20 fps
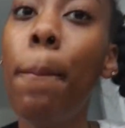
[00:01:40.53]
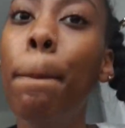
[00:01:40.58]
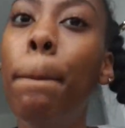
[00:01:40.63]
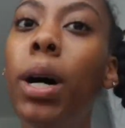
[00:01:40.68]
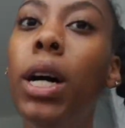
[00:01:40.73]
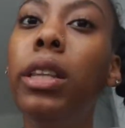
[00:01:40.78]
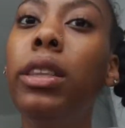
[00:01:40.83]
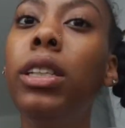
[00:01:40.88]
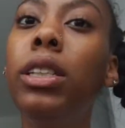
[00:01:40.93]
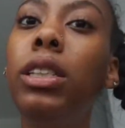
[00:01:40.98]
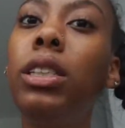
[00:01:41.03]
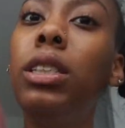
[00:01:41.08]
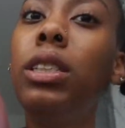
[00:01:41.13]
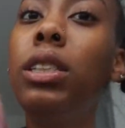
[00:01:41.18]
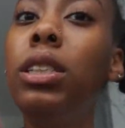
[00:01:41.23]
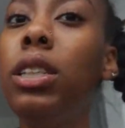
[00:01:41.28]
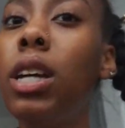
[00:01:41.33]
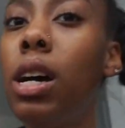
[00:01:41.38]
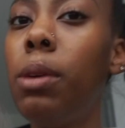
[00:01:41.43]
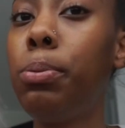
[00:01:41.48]
But this
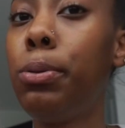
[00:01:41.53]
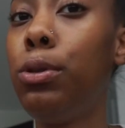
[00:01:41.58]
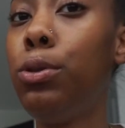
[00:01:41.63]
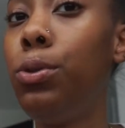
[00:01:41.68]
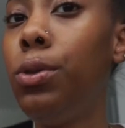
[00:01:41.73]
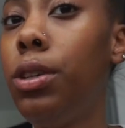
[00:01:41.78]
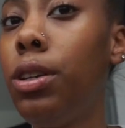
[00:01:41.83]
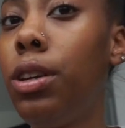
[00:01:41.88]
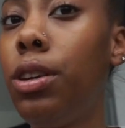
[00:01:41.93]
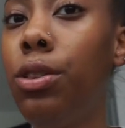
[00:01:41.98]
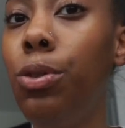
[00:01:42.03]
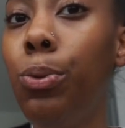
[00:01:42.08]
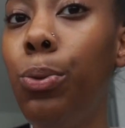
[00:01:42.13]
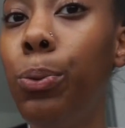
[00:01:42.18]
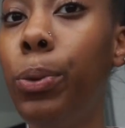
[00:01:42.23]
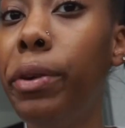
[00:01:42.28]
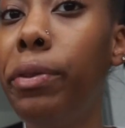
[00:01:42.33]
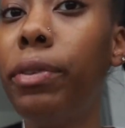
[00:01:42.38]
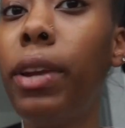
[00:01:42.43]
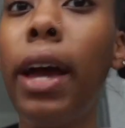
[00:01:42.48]
is absolutely cute
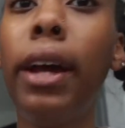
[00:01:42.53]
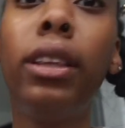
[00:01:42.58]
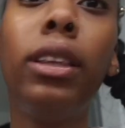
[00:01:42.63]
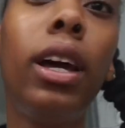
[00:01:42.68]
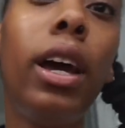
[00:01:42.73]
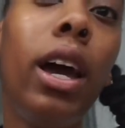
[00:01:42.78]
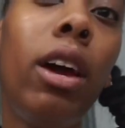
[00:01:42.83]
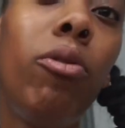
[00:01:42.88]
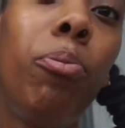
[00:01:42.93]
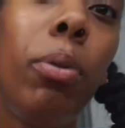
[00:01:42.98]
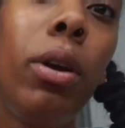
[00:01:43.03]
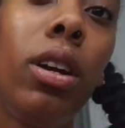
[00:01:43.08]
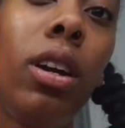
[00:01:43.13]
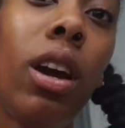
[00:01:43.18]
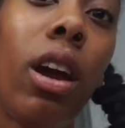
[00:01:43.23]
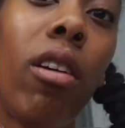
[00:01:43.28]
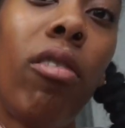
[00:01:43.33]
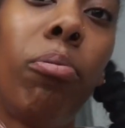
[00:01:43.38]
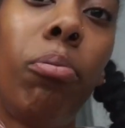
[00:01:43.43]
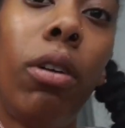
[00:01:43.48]
with like the half pink,
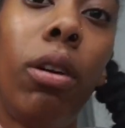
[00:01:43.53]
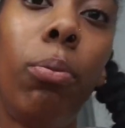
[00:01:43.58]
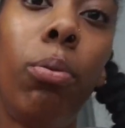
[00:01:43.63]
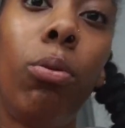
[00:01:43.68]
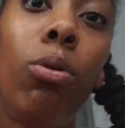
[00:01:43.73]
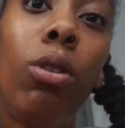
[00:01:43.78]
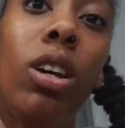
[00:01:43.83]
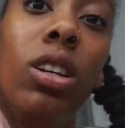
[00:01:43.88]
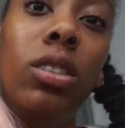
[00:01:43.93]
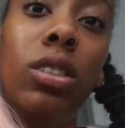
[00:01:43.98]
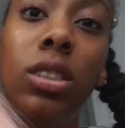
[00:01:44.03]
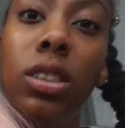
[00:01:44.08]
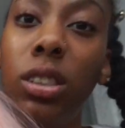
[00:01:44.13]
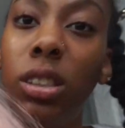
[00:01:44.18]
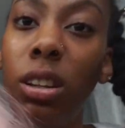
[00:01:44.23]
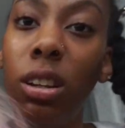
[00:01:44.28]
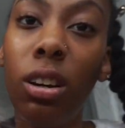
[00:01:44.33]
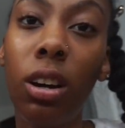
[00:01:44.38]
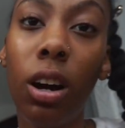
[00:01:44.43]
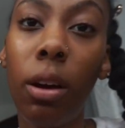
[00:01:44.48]
half purple. It
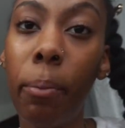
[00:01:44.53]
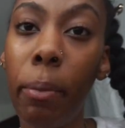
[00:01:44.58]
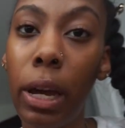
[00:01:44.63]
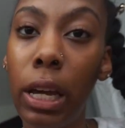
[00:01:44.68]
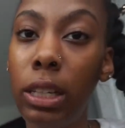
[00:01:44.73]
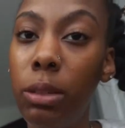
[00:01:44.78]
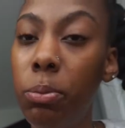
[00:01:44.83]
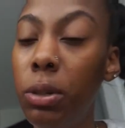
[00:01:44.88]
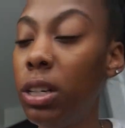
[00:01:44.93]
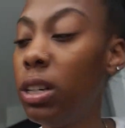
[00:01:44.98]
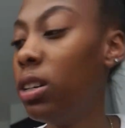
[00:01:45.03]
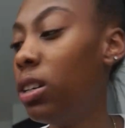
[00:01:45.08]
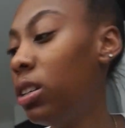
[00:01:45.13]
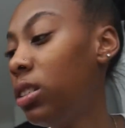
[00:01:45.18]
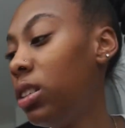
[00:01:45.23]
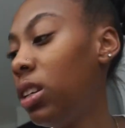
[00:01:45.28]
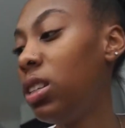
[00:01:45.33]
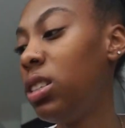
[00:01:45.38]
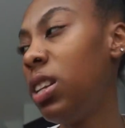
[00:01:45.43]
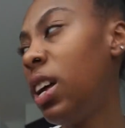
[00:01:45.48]
just looked a mess
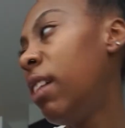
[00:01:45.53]
because it's